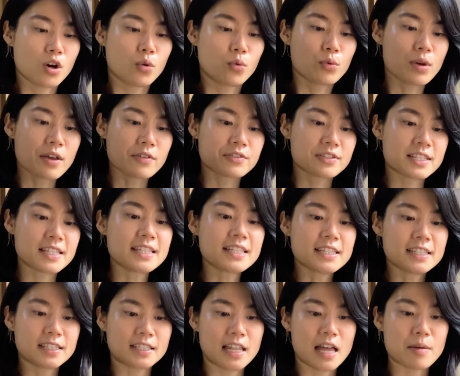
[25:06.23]
We have seen
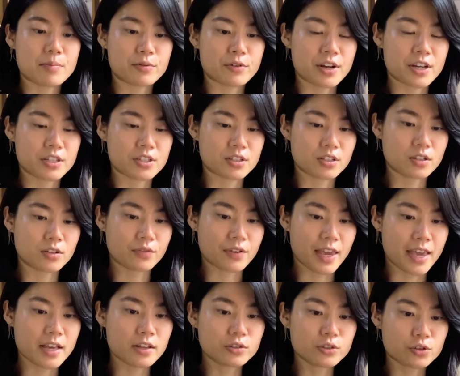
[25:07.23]
the elaboration of
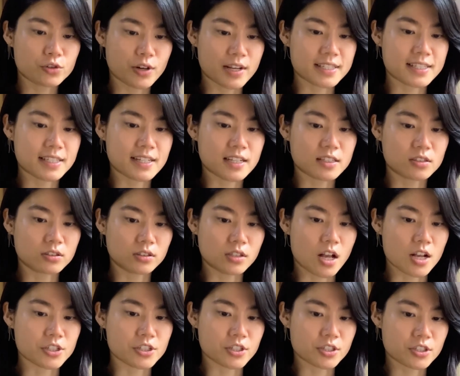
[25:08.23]
Hegel's transcendental
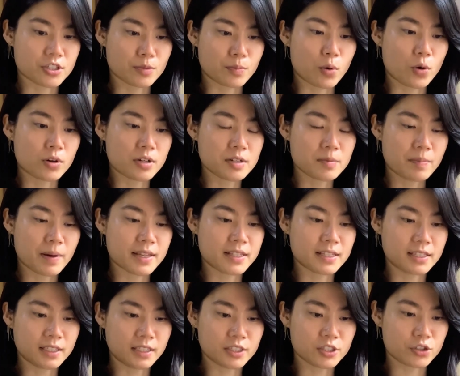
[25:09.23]
logic supported by
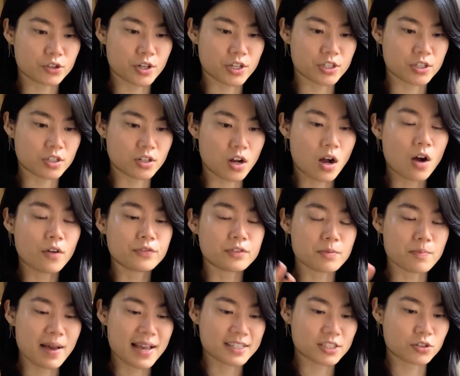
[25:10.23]
the illustration of
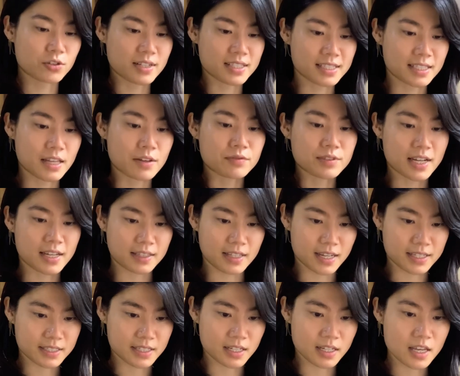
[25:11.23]
the master and slave
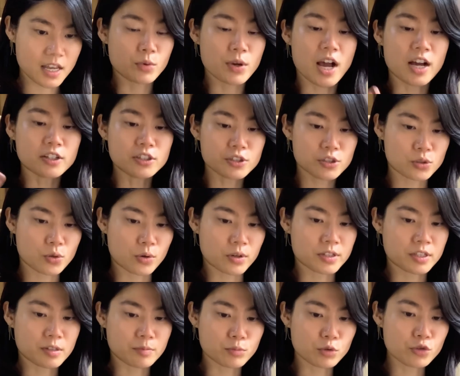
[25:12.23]
dialectic. We
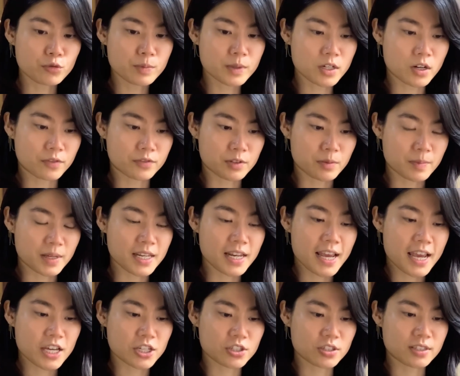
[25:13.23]
underscored the movement of the
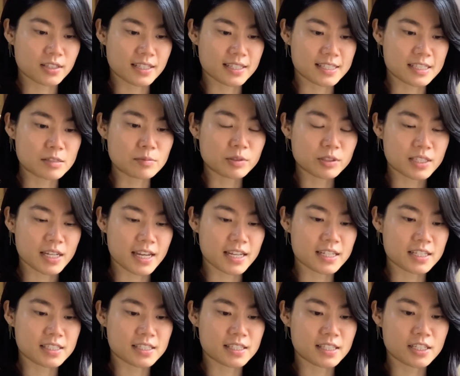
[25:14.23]
mediation that
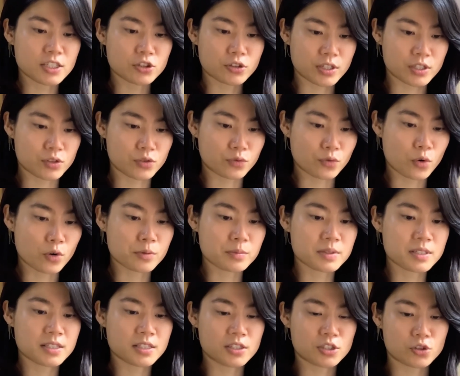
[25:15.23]
simultaneously
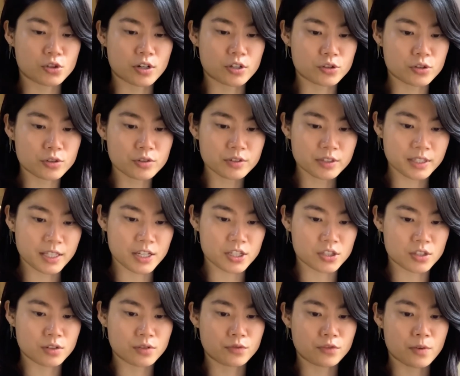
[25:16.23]
transforms the structural
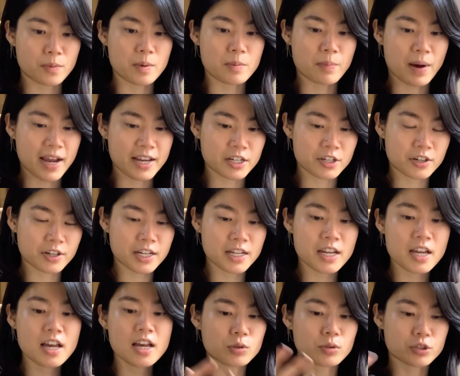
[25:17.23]
relation from a
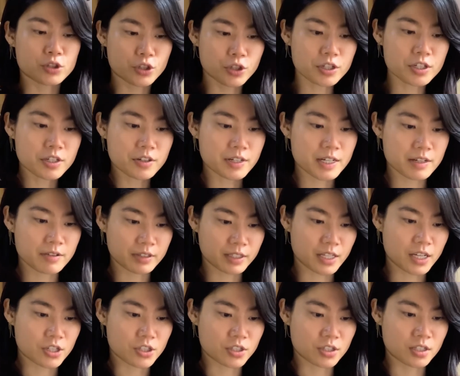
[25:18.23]
binary to a ternary
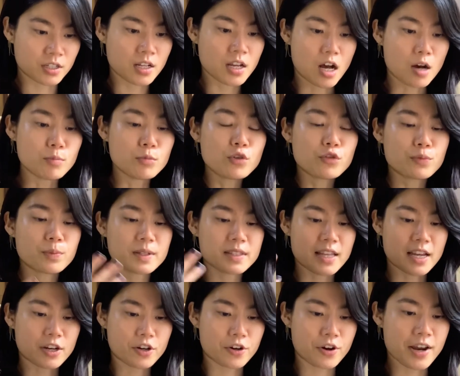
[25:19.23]
relation, a movement
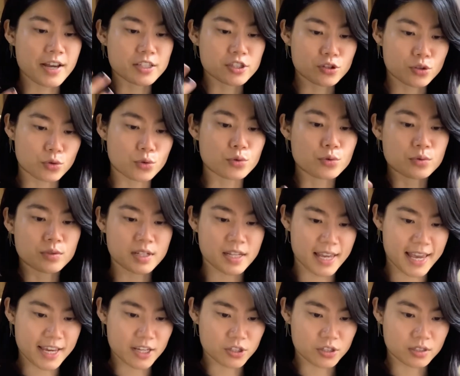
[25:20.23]
that creates through
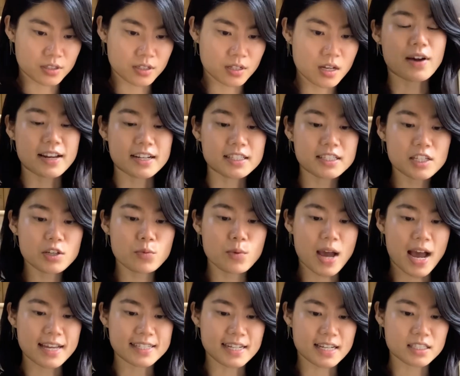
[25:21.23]
negation. Finally,
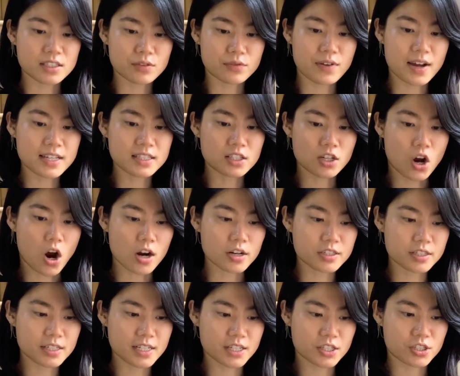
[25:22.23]
we identified the
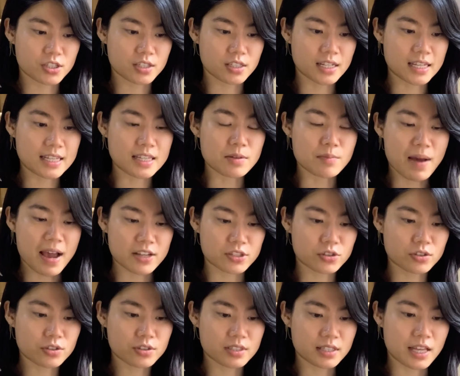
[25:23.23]
contradiction in the
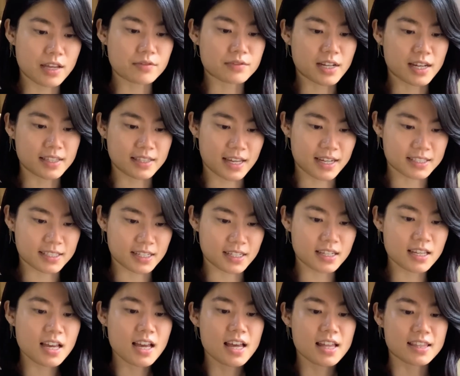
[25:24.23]
master-slave
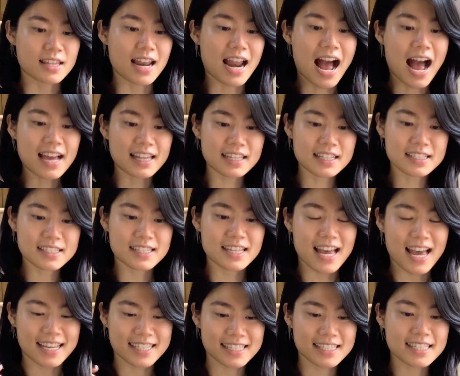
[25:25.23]
dialectic that highlights
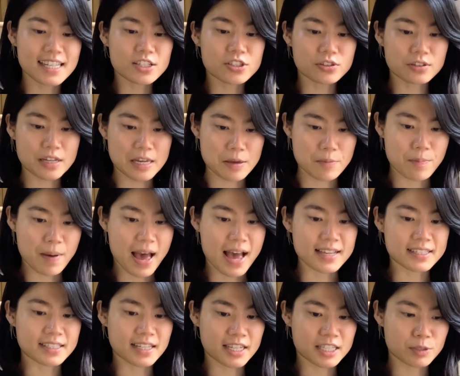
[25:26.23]
the existential
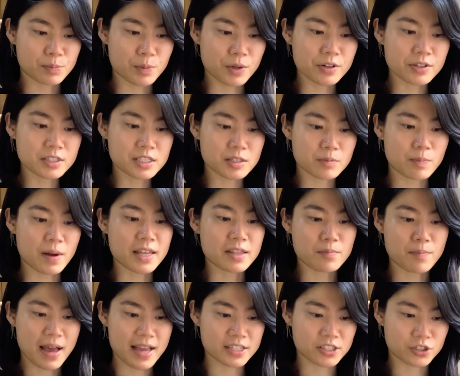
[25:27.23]
impasse experienced by the
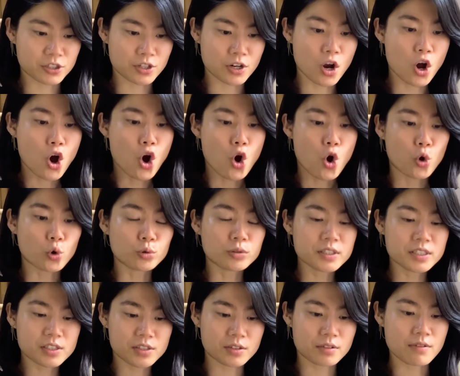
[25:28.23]
master
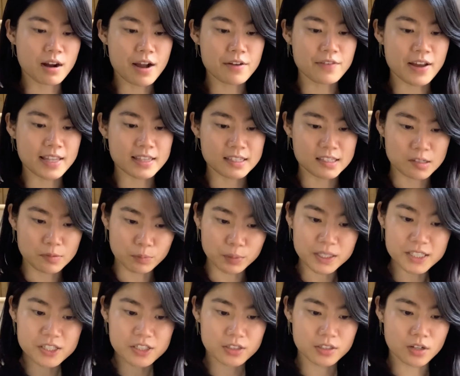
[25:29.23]
only to arrive at the
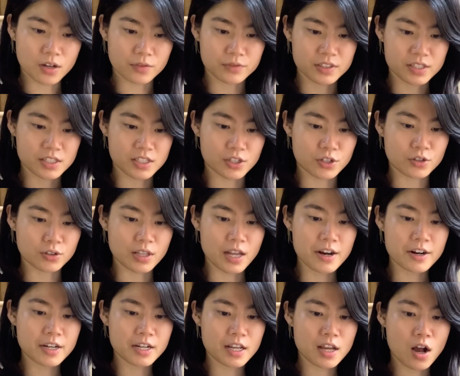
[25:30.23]
completion of the
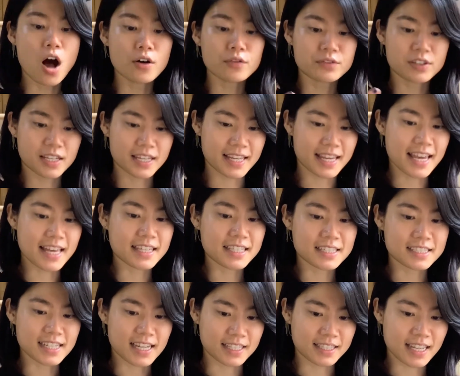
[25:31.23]
circularity of the
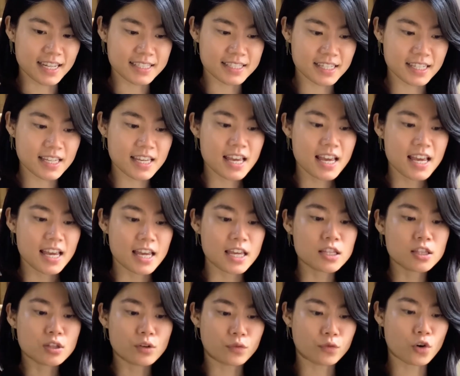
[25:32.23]
Hegelian dialectic
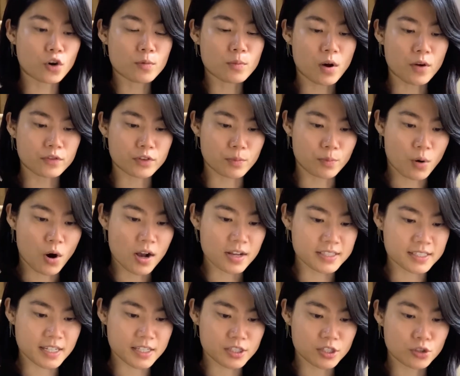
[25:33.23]
in the form of the
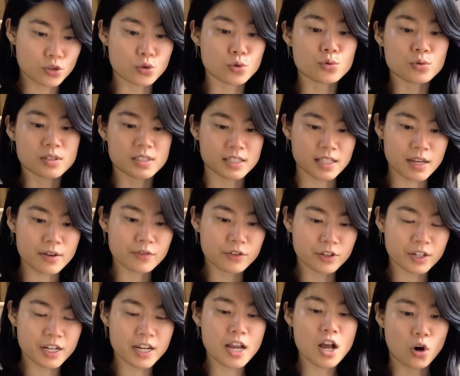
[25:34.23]
process through
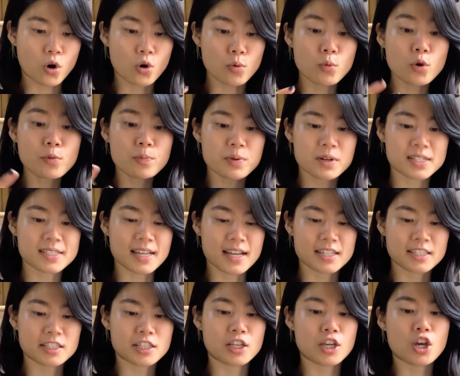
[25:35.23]
slavery, or more
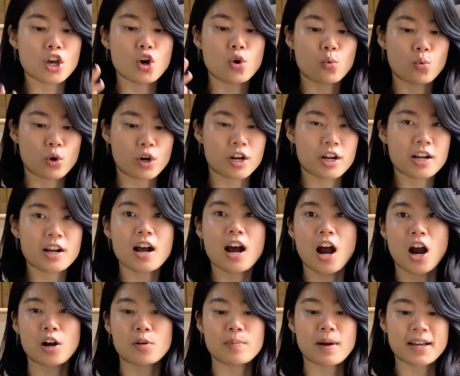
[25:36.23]
precisely, work,
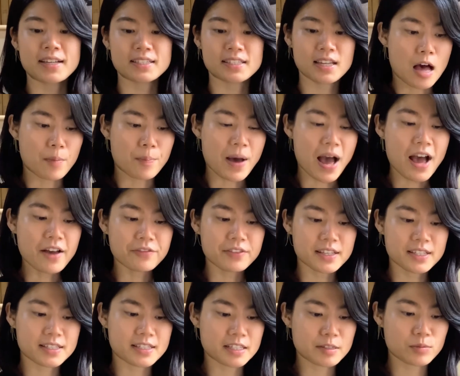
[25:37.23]
Arbeit, a path
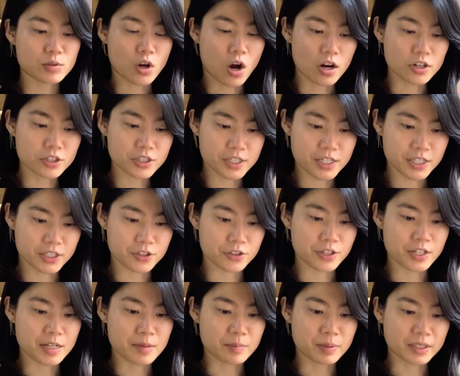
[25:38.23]
that seems
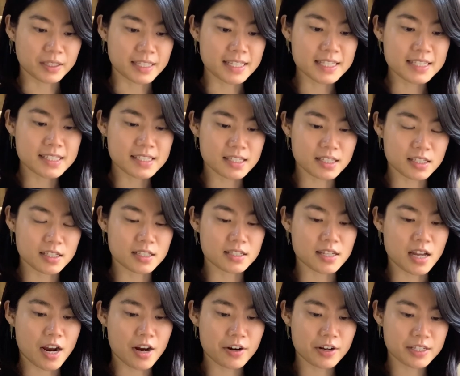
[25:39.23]
contradictory but leads the
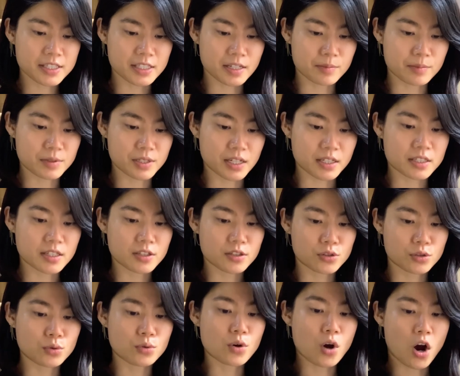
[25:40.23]
desiring subject
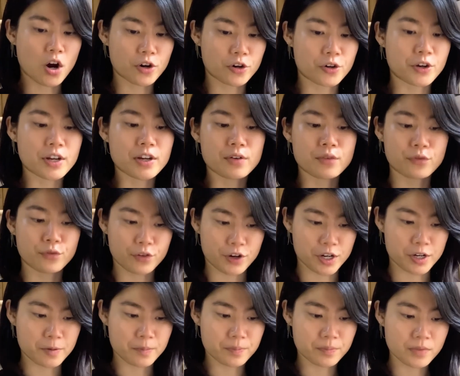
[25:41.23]
to concrete
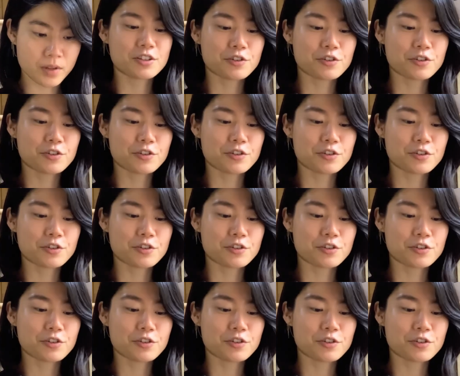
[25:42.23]
freedom.